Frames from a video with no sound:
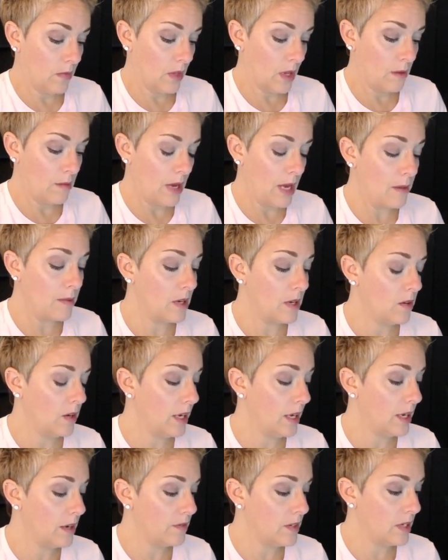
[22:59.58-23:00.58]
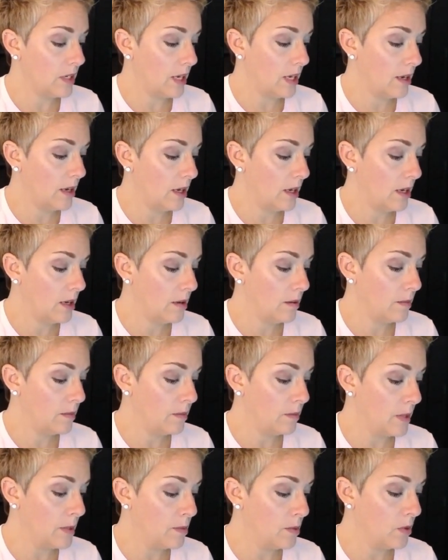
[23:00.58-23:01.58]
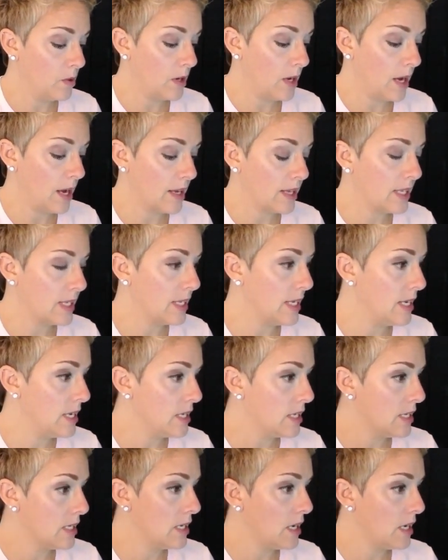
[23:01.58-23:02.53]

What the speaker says: Baby, you left, and I see it's